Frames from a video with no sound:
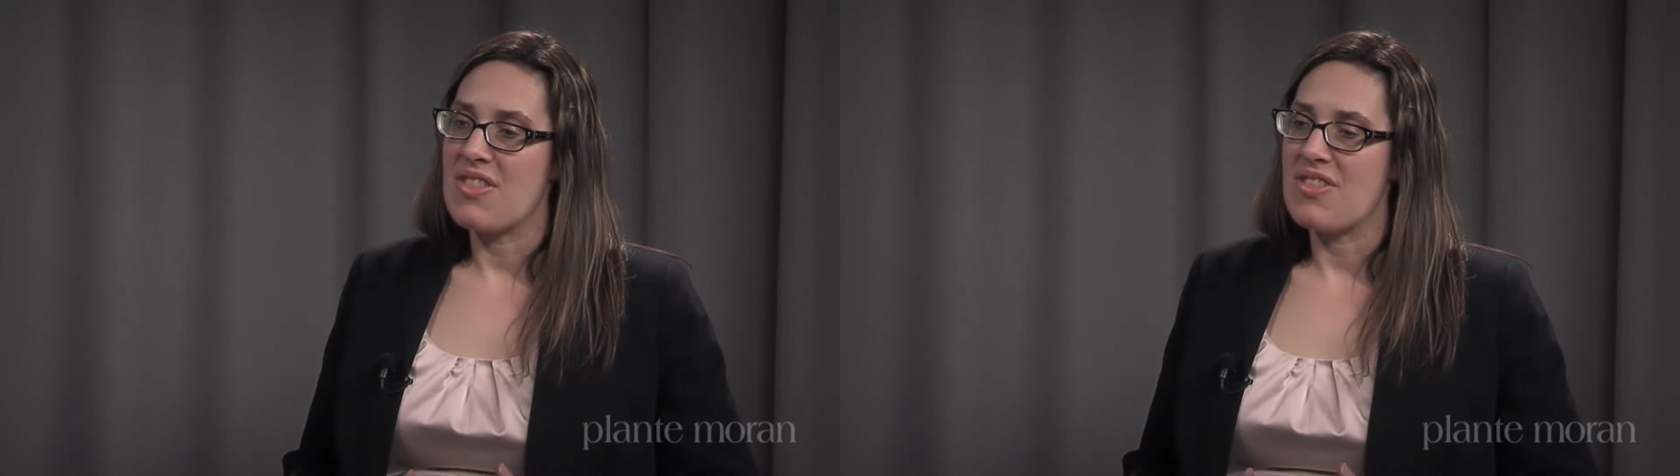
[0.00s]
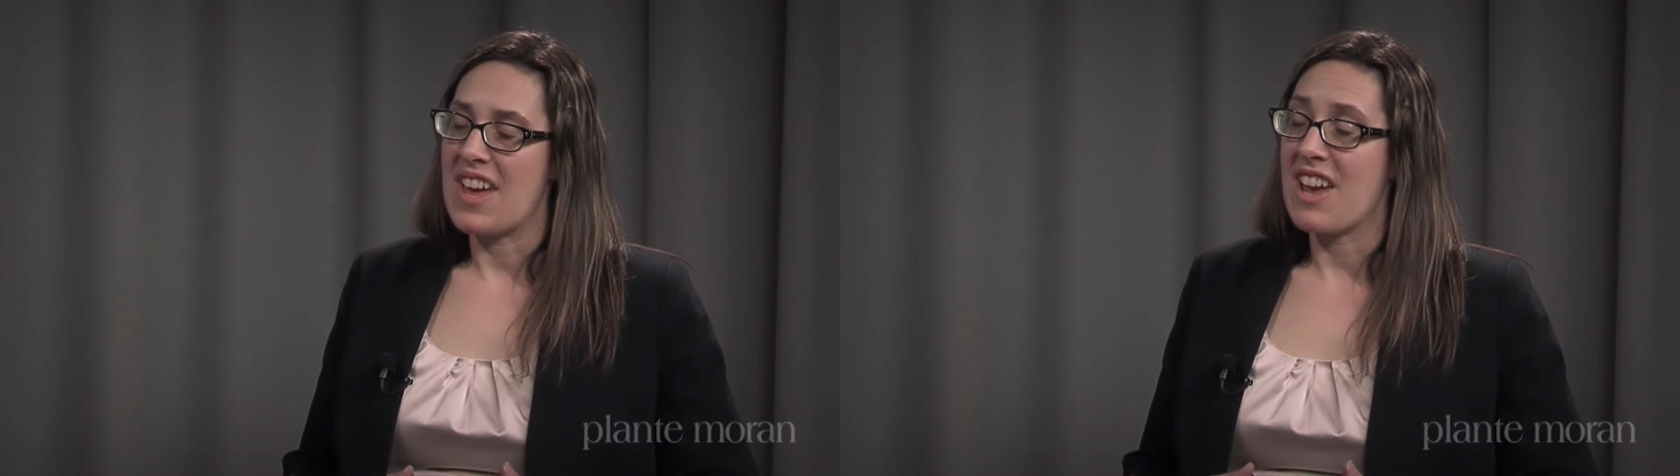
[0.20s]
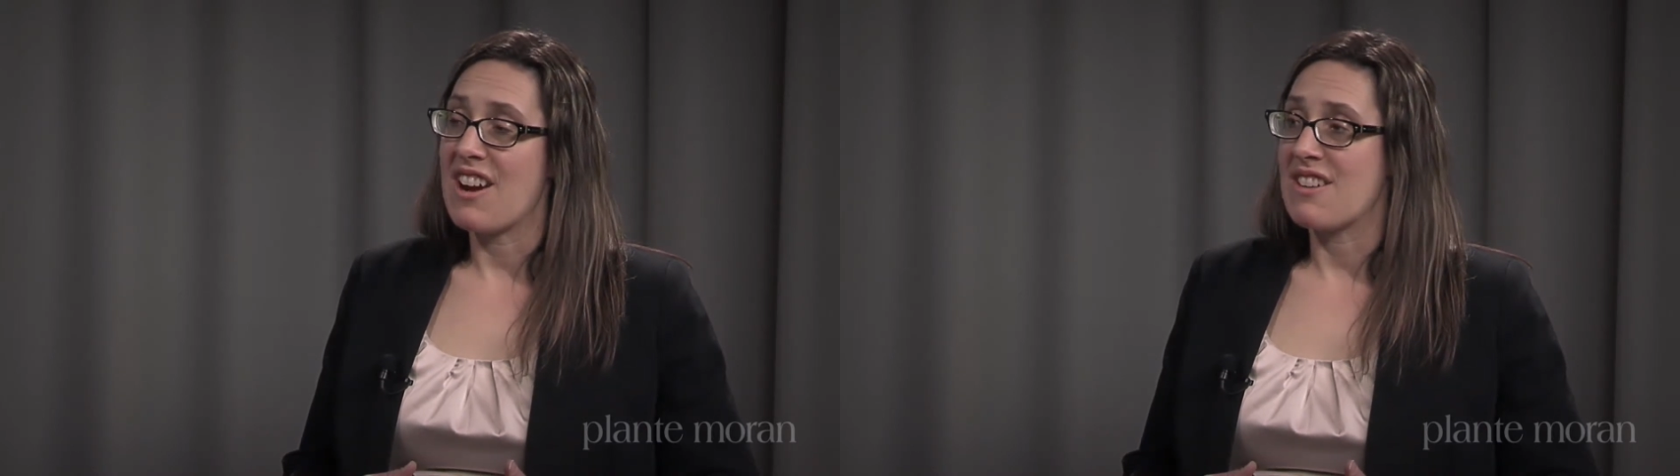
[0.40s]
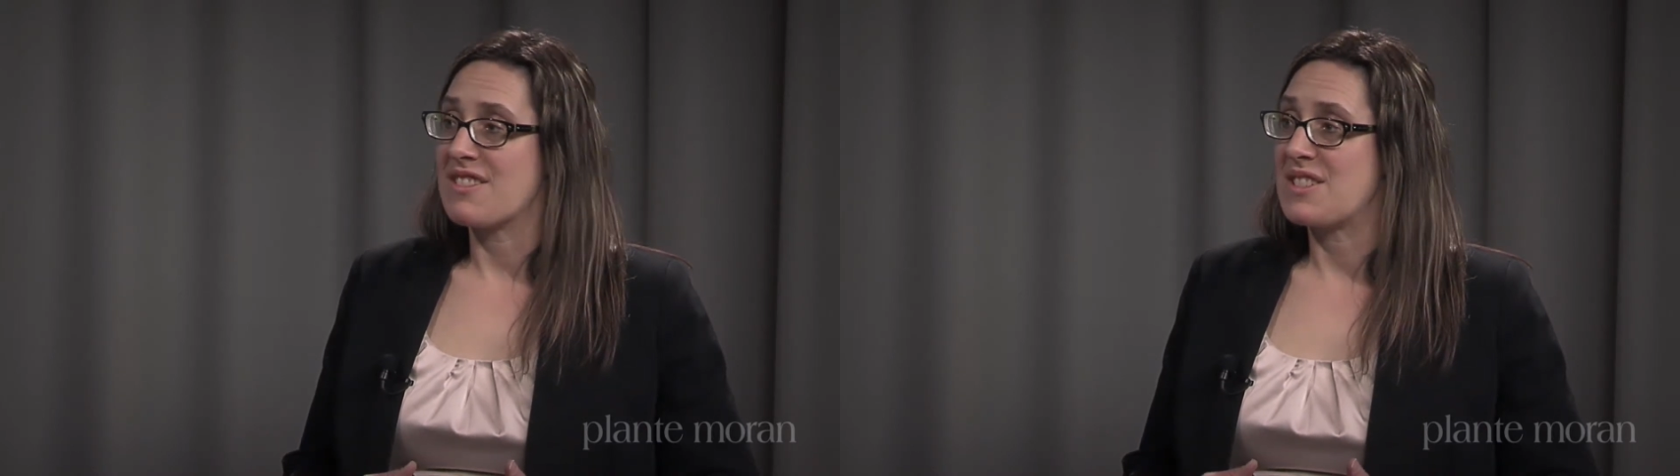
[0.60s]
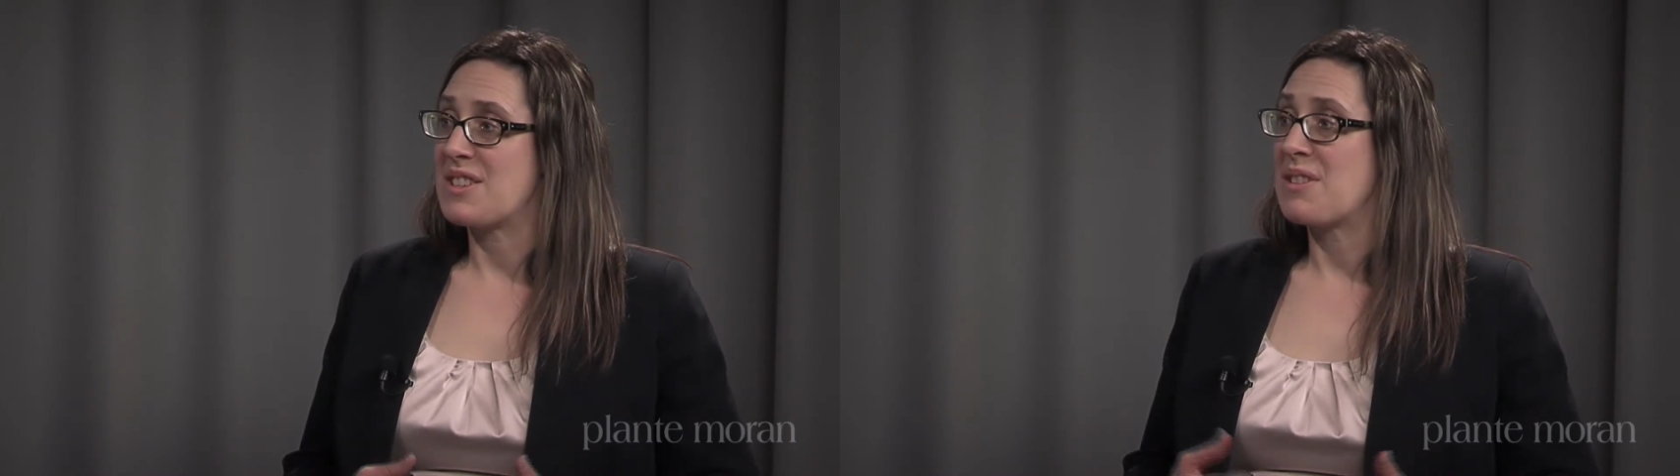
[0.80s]
They are
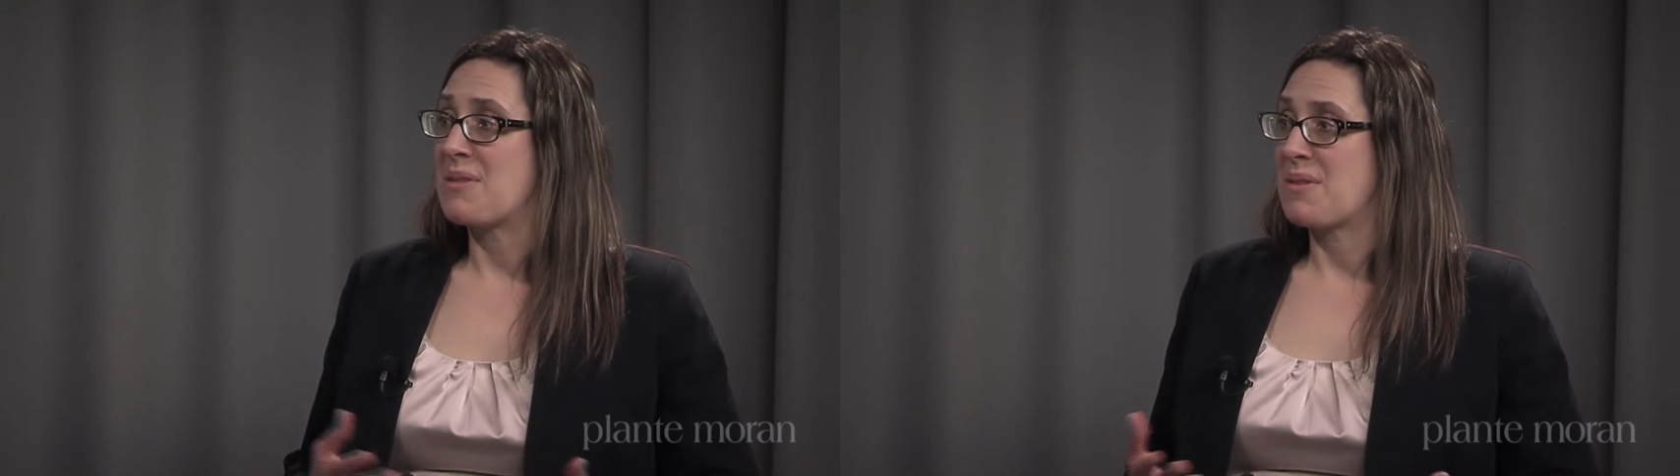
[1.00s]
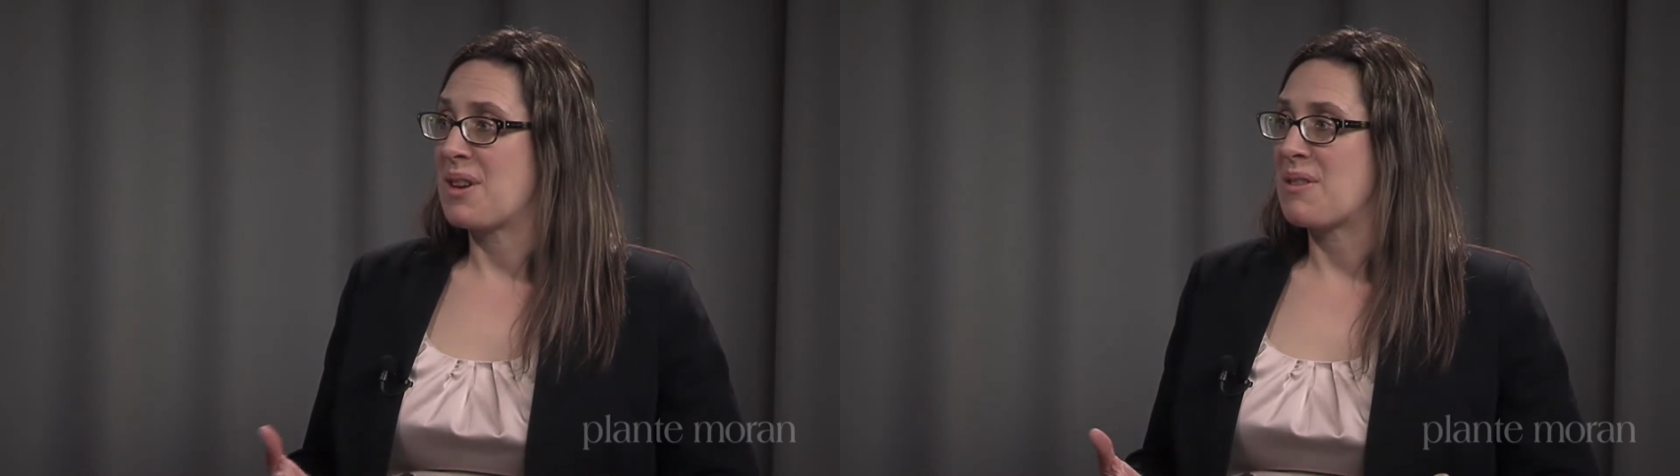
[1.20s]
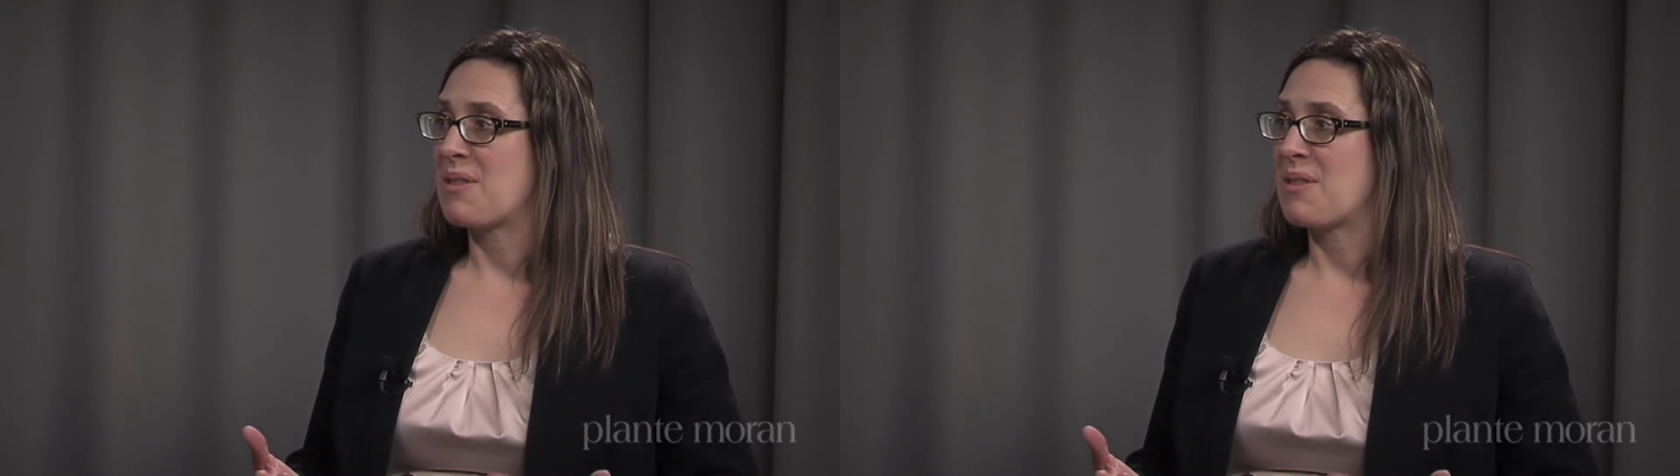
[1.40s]
due, though,